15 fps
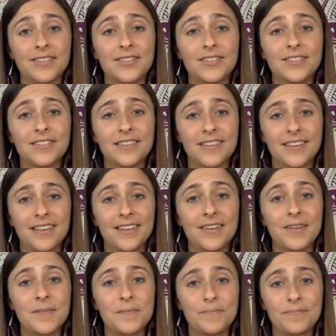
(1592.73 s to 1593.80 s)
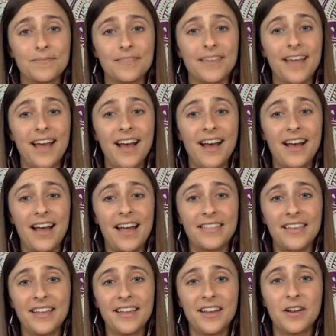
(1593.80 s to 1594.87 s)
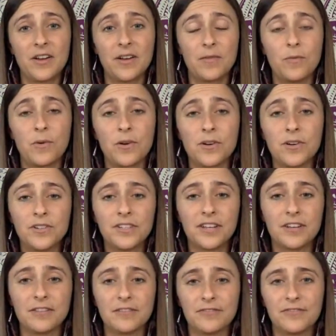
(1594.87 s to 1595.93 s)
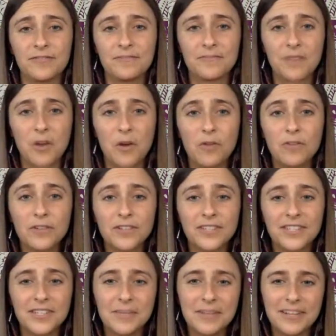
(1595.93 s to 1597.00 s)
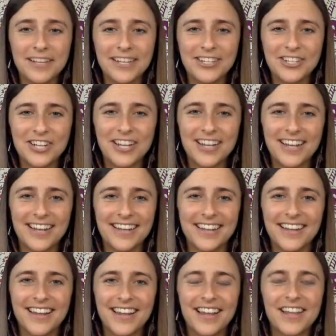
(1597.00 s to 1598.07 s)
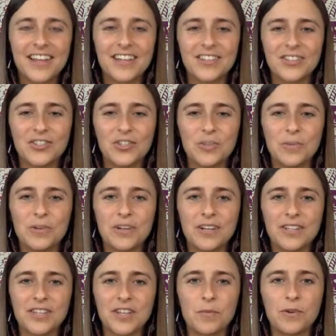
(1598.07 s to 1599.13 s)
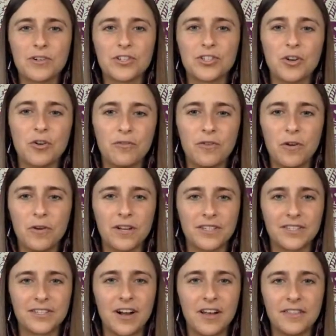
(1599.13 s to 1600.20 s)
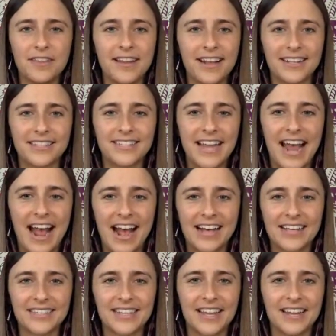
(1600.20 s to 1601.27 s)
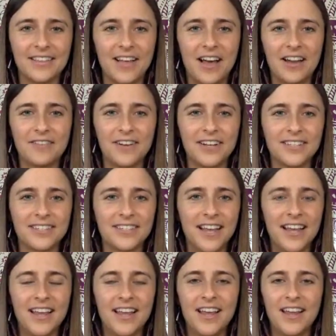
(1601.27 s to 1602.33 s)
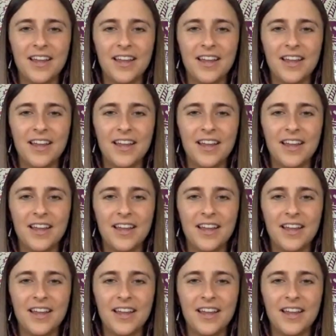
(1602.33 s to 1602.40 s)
Yes. Yeah, I think in a world of overstimulation and consumerism, we're so focused on the next task, and a lot of us,